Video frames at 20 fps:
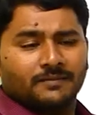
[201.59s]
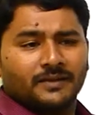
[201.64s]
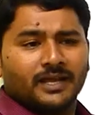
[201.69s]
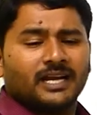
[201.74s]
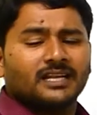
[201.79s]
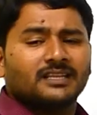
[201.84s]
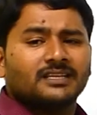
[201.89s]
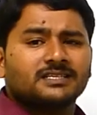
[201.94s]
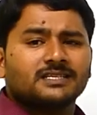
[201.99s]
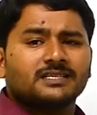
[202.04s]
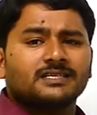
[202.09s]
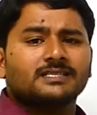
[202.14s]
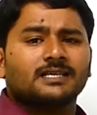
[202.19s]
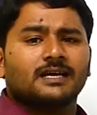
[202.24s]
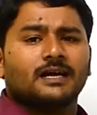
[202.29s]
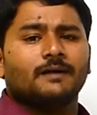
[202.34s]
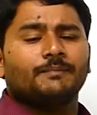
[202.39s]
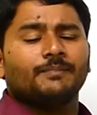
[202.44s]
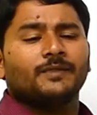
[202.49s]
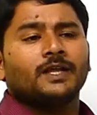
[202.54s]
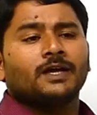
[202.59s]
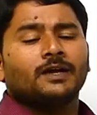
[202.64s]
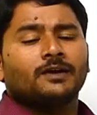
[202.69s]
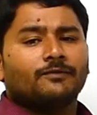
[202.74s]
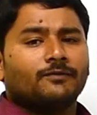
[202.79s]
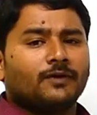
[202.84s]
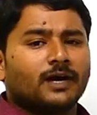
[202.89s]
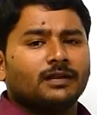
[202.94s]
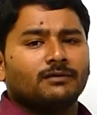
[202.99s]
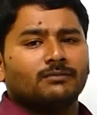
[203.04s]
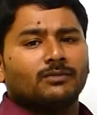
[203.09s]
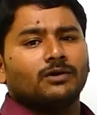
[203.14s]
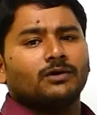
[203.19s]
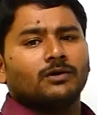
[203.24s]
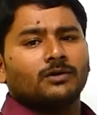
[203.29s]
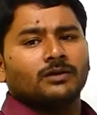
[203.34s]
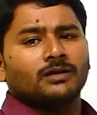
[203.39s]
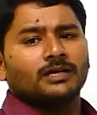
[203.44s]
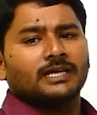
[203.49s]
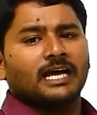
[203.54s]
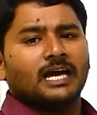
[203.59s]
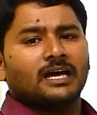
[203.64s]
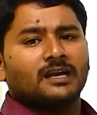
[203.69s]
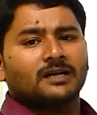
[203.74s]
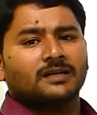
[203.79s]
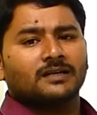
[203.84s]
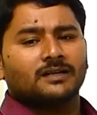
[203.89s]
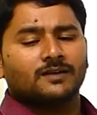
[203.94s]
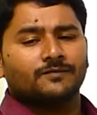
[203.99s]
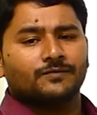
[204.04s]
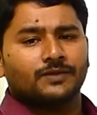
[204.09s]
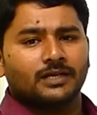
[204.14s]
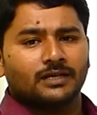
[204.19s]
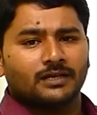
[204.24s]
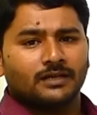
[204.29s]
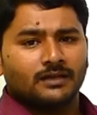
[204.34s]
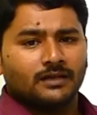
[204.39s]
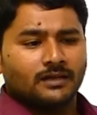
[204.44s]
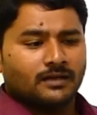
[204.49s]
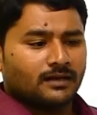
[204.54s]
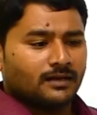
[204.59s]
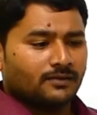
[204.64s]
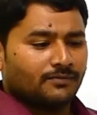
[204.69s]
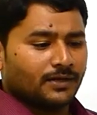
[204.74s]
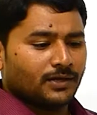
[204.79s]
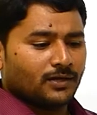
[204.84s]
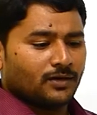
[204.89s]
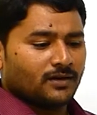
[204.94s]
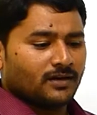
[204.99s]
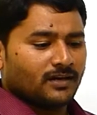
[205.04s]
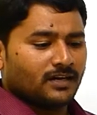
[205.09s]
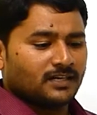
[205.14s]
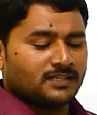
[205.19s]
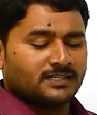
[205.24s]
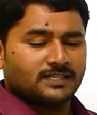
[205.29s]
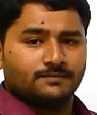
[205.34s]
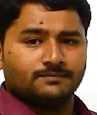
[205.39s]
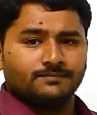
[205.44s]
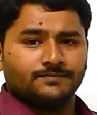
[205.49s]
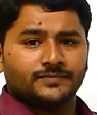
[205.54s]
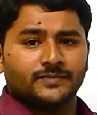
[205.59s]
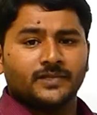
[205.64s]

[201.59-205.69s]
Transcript: And this is one more character of the living organism